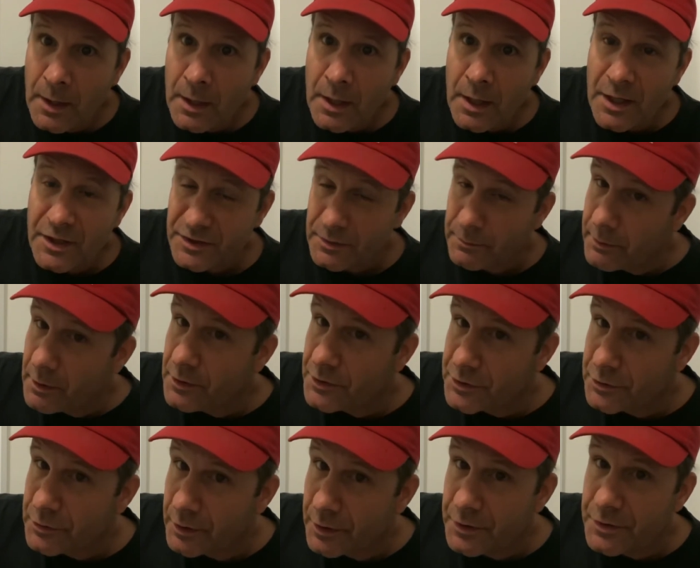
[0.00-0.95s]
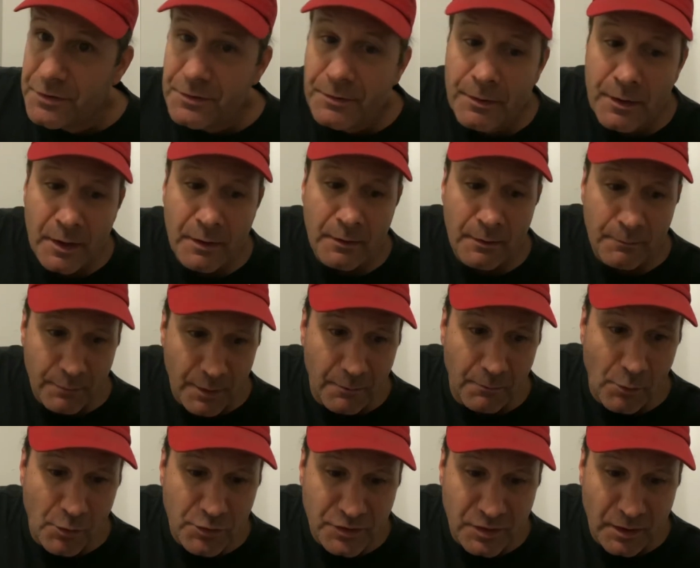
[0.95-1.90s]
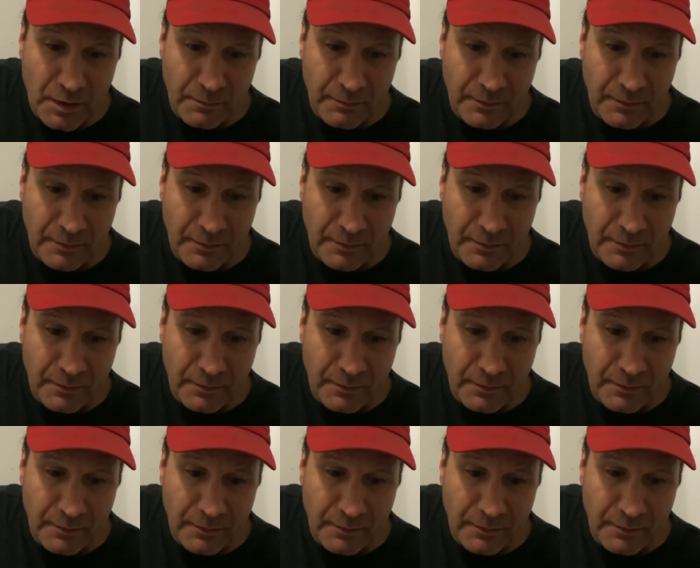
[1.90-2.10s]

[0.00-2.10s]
and some illustrators, but mostly